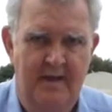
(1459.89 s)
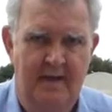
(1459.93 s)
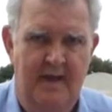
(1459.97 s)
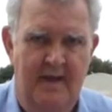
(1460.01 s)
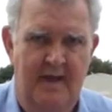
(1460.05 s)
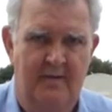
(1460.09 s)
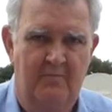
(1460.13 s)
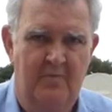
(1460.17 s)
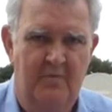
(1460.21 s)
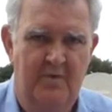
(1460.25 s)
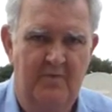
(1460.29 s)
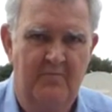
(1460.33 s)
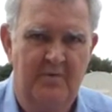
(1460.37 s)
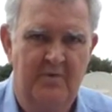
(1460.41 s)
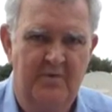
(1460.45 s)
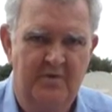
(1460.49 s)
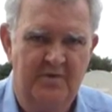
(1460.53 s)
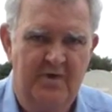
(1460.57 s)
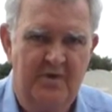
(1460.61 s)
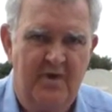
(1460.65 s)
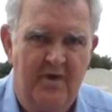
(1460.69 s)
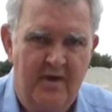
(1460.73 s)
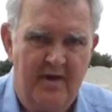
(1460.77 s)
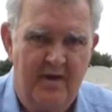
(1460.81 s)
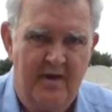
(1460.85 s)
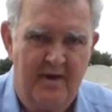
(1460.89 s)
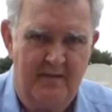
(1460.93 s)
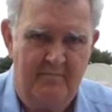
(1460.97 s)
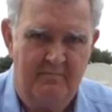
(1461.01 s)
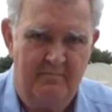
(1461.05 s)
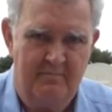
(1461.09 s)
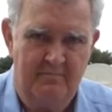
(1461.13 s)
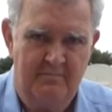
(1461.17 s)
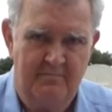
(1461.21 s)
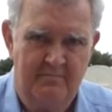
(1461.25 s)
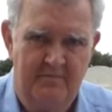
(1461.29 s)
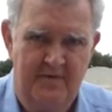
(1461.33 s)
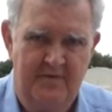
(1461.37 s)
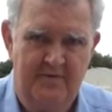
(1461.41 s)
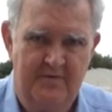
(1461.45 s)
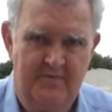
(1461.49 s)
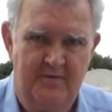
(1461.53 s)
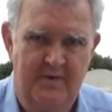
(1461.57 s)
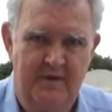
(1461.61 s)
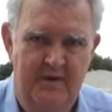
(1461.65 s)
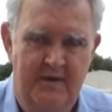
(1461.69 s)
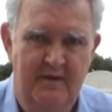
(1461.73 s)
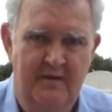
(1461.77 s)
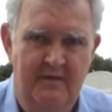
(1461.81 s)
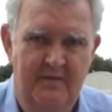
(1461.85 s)
and we would time
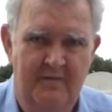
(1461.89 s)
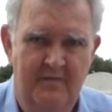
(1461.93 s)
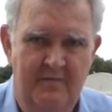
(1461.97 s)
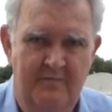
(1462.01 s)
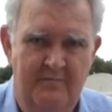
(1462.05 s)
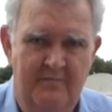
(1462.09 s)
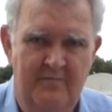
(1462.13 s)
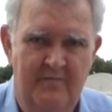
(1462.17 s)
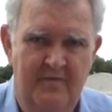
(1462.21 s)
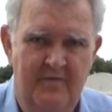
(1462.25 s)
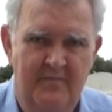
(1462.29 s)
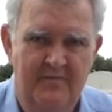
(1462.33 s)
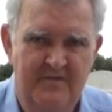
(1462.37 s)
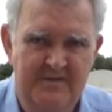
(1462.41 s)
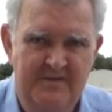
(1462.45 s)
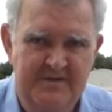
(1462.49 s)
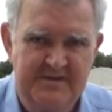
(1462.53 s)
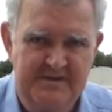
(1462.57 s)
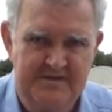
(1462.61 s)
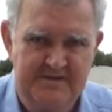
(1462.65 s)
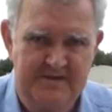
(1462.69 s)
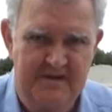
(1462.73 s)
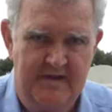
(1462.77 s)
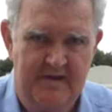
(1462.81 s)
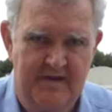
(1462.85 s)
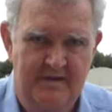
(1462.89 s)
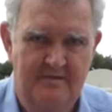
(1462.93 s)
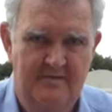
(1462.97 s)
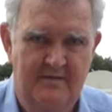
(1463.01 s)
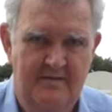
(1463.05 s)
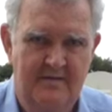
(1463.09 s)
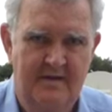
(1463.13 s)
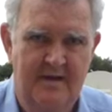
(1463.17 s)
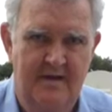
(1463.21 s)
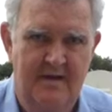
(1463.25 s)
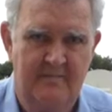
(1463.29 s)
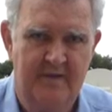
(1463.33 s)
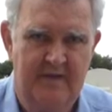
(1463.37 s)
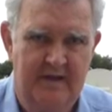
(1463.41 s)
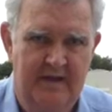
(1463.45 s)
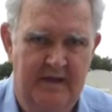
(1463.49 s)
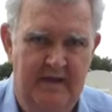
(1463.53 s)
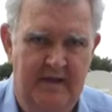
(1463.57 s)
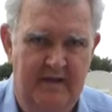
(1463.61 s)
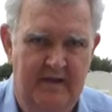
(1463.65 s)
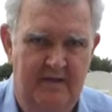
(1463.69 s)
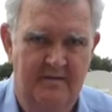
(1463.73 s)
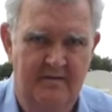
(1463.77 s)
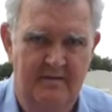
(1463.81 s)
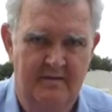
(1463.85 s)
between the visitor coming
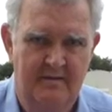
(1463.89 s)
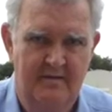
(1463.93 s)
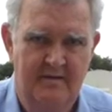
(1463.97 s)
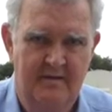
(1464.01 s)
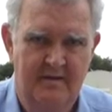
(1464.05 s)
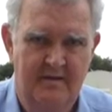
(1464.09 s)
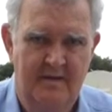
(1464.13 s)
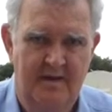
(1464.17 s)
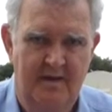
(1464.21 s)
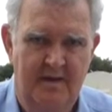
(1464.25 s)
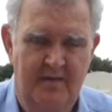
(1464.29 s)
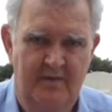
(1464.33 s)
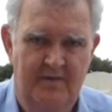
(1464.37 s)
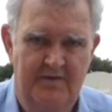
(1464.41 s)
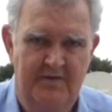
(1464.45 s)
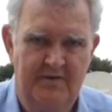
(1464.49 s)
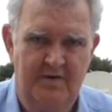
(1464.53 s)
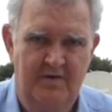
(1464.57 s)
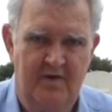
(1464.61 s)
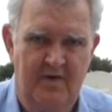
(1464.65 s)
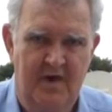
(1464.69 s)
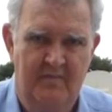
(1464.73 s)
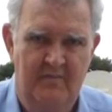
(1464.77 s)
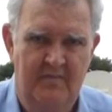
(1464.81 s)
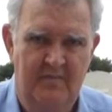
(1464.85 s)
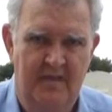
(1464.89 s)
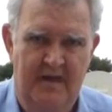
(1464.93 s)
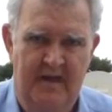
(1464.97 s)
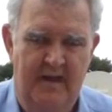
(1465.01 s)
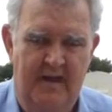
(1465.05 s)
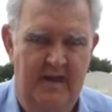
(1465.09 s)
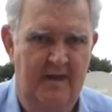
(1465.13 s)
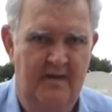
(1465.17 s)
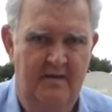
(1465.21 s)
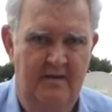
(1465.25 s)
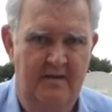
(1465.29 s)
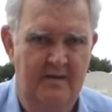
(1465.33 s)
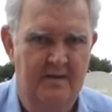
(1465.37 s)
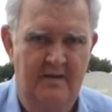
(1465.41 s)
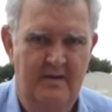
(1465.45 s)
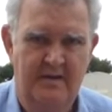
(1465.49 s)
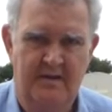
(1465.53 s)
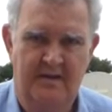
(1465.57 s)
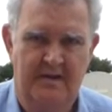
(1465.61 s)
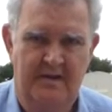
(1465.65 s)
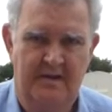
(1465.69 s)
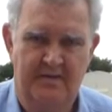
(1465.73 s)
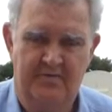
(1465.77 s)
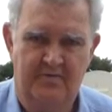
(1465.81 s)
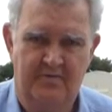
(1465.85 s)
in and the time they had
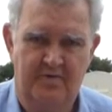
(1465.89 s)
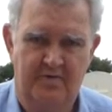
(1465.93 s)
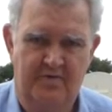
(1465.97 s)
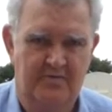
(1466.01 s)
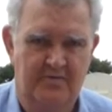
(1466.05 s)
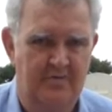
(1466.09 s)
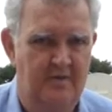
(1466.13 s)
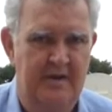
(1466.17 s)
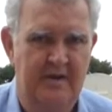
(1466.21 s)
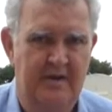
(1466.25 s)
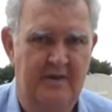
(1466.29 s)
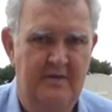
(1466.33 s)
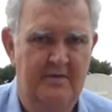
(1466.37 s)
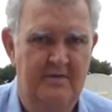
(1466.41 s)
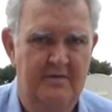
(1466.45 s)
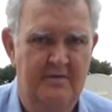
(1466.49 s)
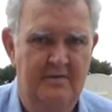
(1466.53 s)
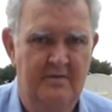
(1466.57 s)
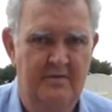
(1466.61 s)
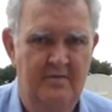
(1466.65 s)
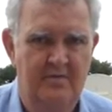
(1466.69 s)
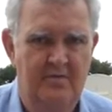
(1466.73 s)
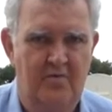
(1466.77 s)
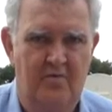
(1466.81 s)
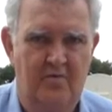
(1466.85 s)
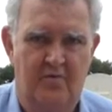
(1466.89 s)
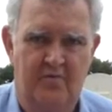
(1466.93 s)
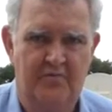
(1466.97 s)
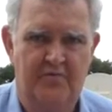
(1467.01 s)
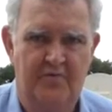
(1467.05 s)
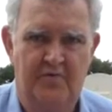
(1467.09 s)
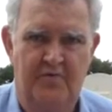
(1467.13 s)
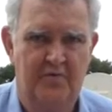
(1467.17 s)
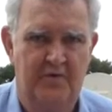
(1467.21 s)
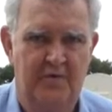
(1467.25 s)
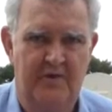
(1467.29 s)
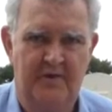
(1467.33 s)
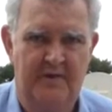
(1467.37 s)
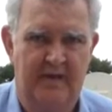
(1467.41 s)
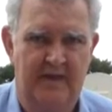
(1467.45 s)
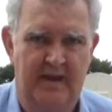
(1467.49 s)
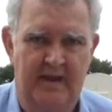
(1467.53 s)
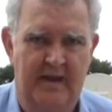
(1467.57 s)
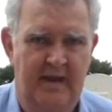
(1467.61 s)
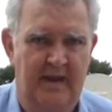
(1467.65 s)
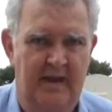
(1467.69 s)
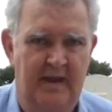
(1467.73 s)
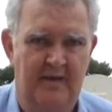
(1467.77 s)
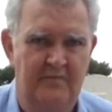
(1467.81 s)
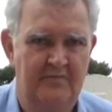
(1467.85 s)
either a drink or food in their
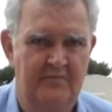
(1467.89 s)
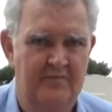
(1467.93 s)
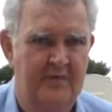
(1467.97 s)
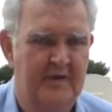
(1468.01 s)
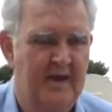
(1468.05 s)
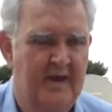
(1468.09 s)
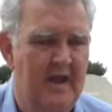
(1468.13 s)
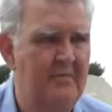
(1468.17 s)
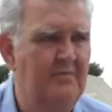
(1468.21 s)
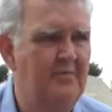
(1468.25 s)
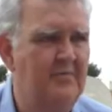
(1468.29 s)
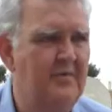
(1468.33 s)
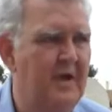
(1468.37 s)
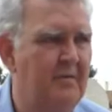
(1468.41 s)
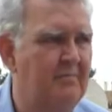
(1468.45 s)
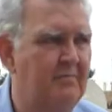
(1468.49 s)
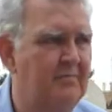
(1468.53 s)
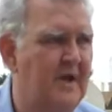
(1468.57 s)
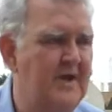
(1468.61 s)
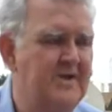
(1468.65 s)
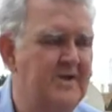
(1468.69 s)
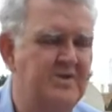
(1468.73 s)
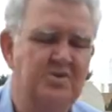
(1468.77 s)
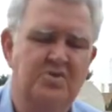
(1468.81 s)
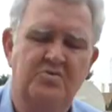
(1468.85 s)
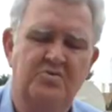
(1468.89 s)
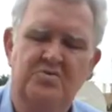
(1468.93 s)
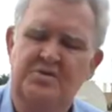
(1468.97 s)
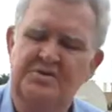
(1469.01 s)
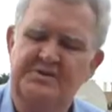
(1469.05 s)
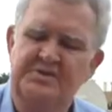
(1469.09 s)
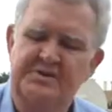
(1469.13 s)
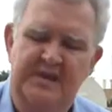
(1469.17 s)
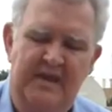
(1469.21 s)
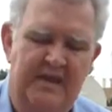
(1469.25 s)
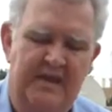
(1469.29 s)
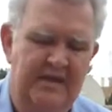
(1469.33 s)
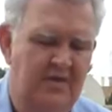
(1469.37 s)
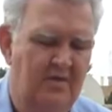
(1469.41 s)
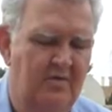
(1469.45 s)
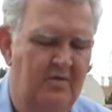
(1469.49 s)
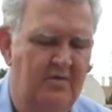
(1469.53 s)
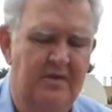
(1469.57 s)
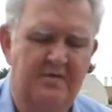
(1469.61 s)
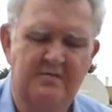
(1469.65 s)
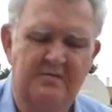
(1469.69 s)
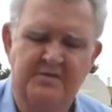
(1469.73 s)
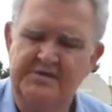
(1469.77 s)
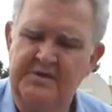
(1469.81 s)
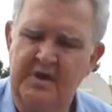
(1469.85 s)
hand. If you came to our place,
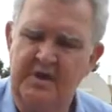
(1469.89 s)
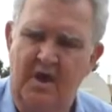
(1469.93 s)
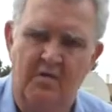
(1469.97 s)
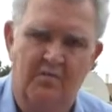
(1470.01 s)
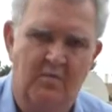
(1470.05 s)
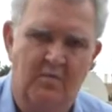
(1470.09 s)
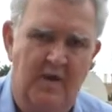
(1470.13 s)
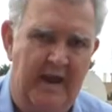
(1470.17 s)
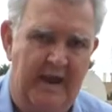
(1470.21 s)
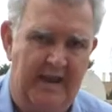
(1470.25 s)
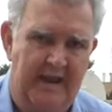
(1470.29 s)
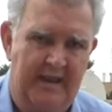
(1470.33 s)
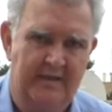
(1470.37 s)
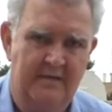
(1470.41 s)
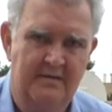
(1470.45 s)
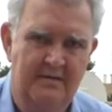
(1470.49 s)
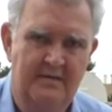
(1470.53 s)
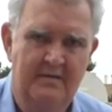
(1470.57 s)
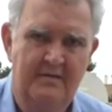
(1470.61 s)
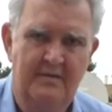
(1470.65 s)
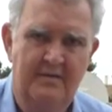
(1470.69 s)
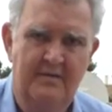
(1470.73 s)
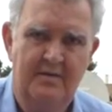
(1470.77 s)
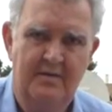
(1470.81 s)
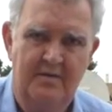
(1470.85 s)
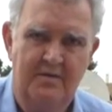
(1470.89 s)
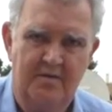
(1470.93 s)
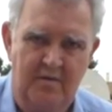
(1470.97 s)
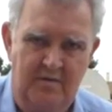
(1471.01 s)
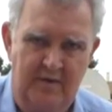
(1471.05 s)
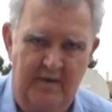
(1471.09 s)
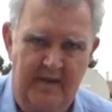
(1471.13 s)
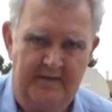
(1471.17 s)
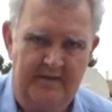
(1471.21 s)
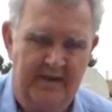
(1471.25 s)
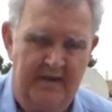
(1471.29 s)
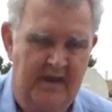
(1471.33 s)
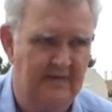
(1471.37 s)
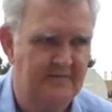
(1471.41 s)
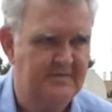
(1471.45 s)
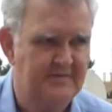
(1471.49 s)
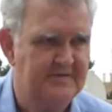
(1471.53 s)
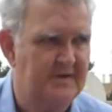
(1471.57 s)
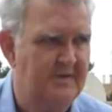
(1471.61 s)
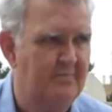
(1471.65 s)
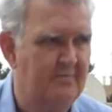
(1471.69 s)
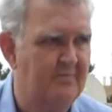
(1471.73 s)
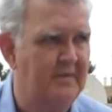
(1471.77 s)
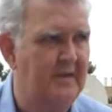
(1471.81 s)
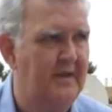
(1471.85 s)
there was no way. You had to have
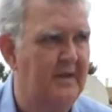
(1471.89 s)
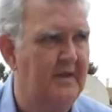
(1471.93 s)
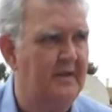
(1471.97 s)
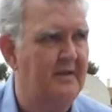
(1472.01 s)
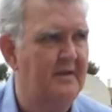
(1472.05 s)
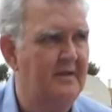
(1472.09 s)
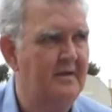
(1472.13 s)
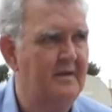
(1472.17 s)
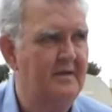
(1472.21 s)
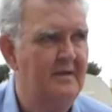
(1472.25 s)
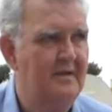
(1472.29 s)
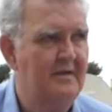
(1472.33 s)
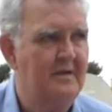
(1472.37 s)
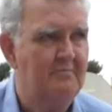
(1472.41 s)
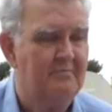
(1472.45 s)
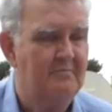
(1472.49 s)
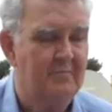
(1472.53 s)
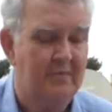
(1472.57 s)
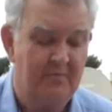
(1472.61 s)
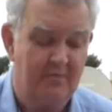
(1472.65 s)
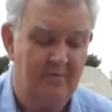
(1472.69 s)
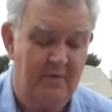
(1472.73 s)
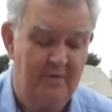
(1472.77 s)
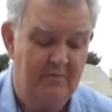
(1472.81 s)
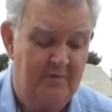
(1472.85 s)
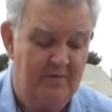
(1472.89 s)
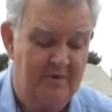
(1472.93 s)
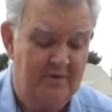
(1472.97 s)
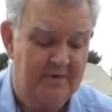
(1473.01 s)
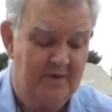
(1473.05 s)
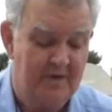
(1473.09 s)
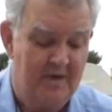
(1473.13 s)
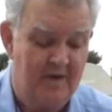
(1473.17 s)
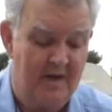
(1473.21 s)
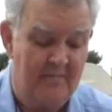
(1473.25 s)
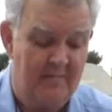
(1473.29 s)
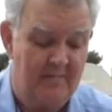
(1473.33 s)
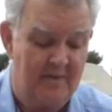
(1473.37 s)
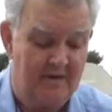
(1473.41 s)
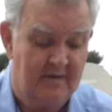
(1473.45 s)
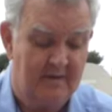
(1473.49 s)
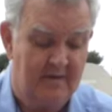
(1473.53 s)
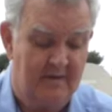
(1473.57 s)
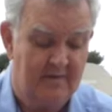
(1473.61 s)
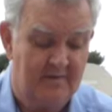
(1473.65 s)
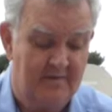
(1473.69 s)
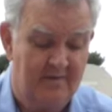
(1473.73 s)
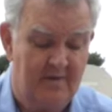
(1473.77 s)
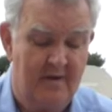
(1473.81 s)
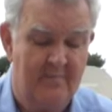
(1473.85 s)
something. But we would time it
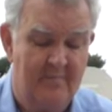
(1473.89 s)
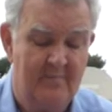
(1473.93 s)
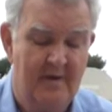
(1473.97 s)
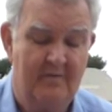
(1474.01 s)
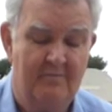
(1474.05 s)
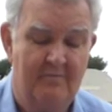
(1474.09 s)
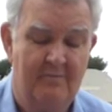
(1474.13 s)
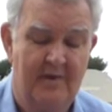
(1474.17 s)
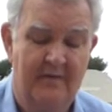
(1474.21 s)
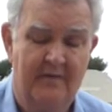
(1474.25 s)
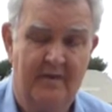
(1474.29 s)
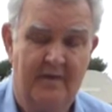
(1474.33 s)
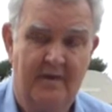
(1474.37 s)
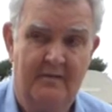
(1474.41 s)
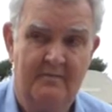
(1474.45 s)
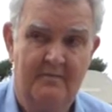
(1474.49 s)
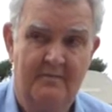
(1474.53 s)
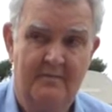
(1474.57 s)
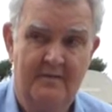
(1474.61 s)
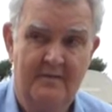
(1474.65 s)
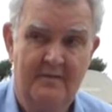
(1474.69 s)
and time our mother.